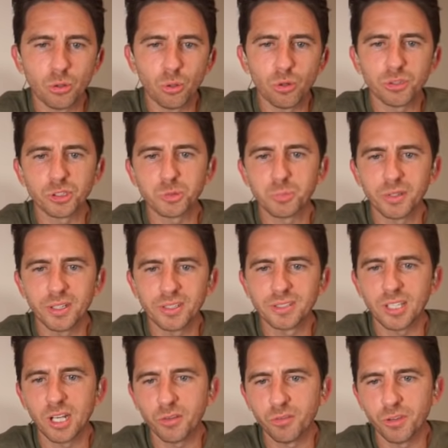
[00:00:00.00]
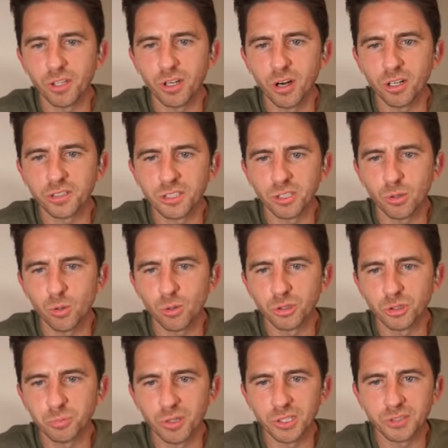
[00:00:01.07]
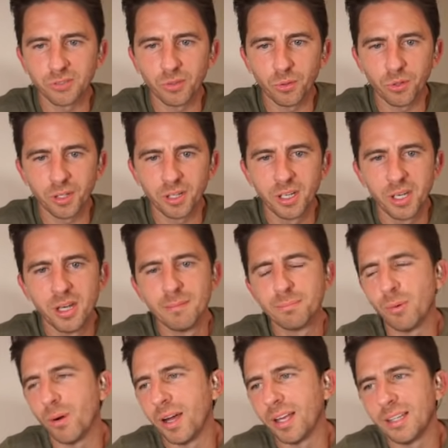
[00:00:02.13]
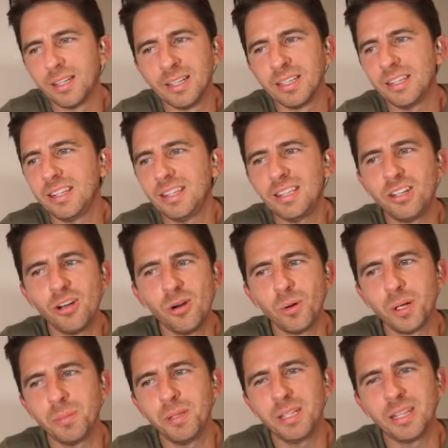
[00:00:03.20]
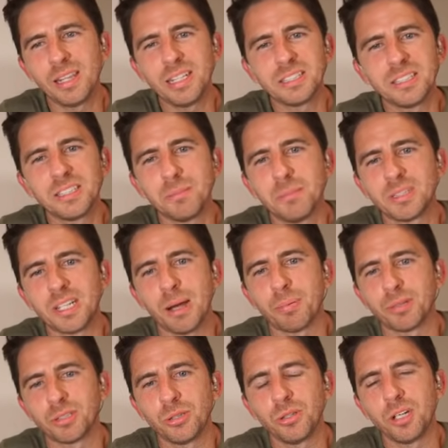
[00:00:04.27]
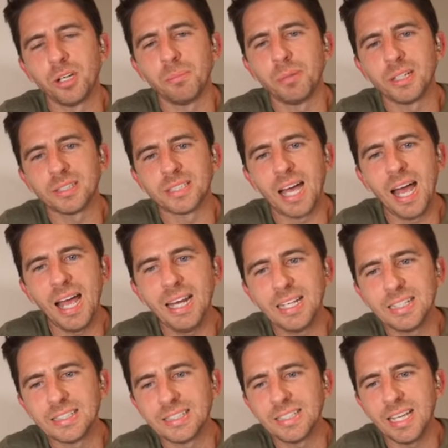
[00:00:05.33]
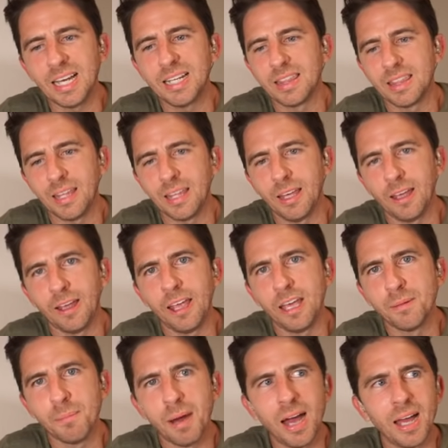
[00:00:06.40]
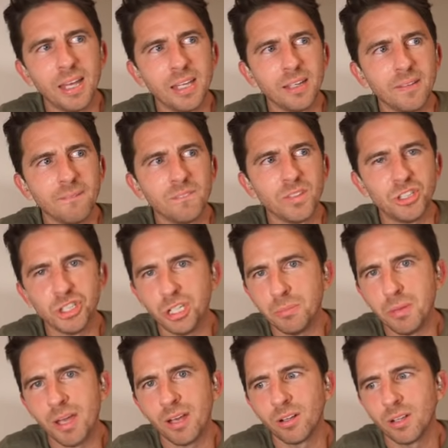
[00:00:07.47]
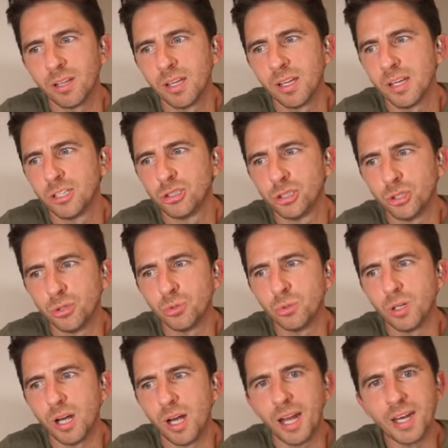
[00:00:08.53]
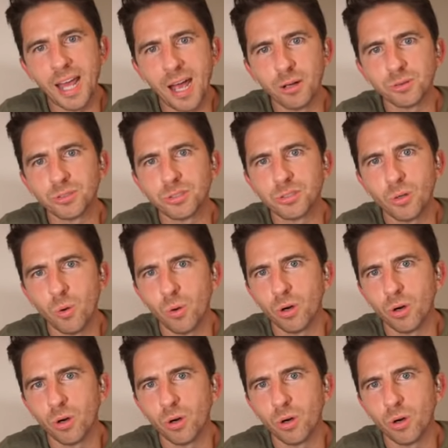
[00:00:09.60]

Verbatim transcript: the Coral Springs Center for the Arts in Coral Springs, Florida. Boy, you know what I mean? This is a missed opportunity because I didn't see anything in my Gmail to announce